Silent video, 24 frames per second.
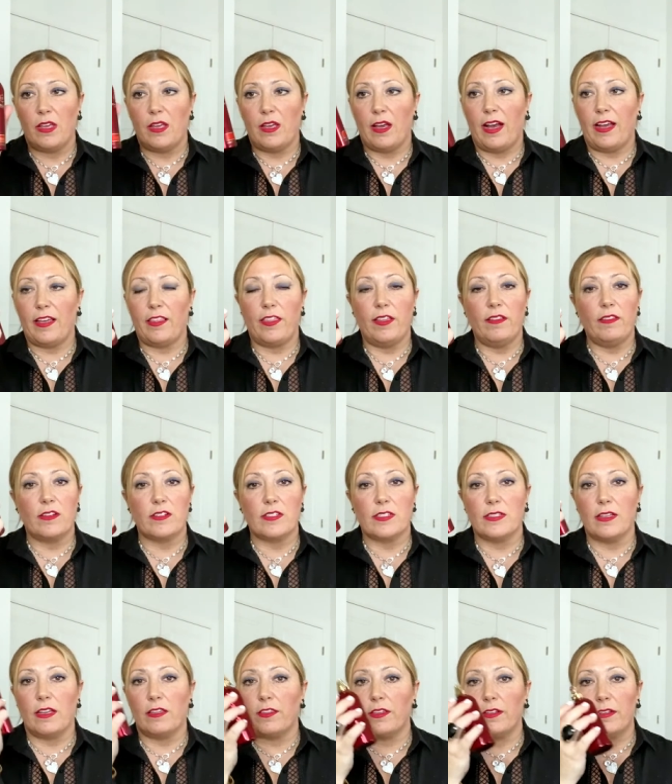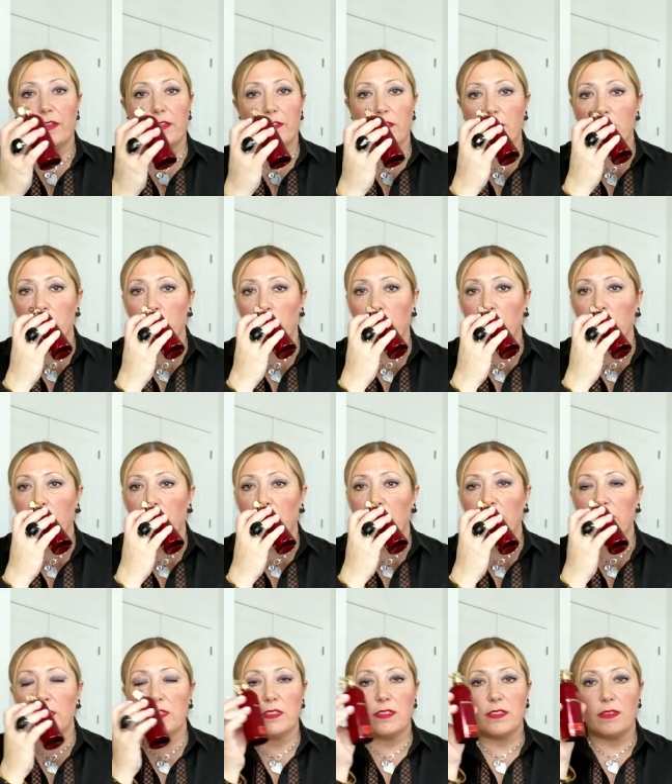I think there's nothing like this one.
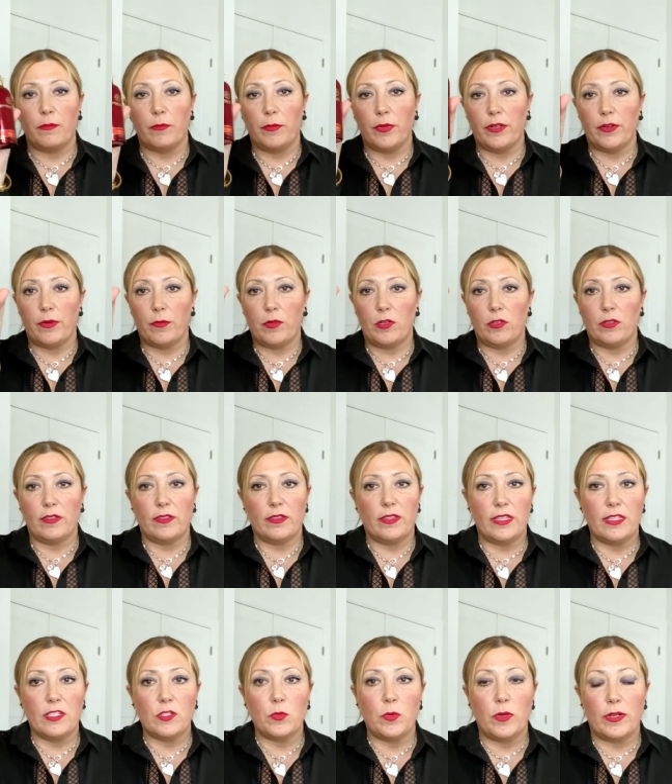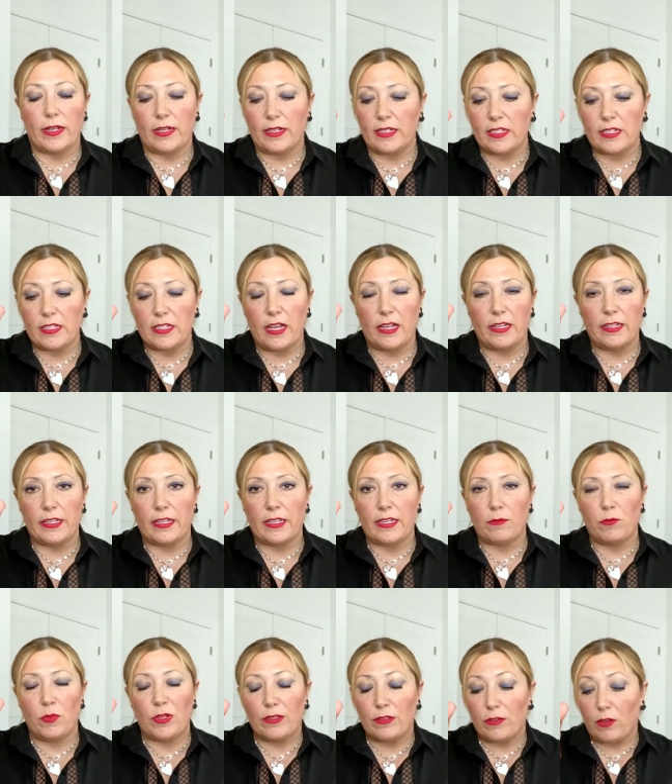This is unbeatable. This one and Italic,
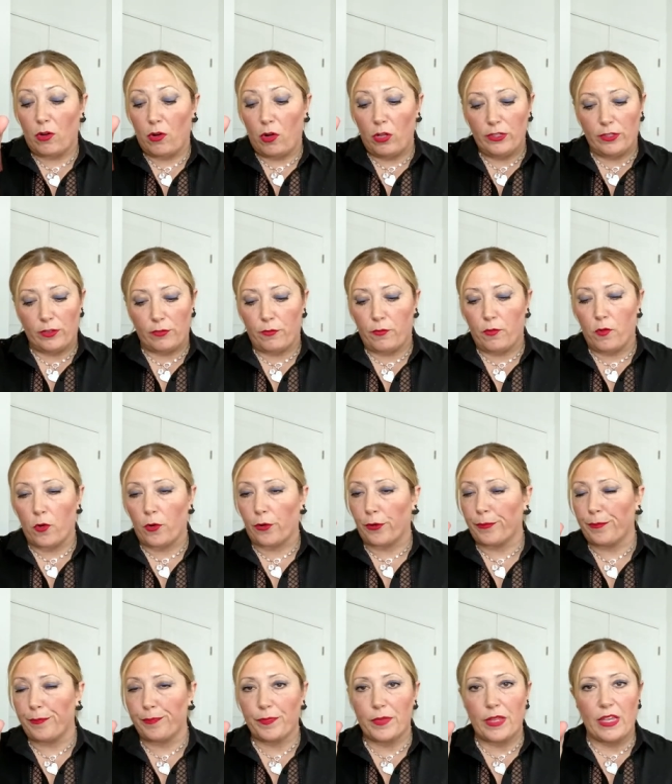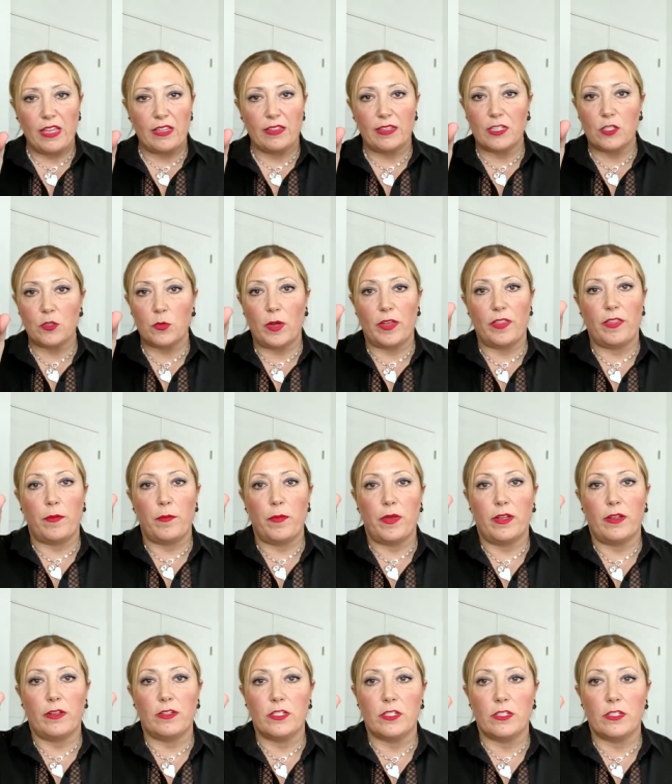well, all the four. That's why they made it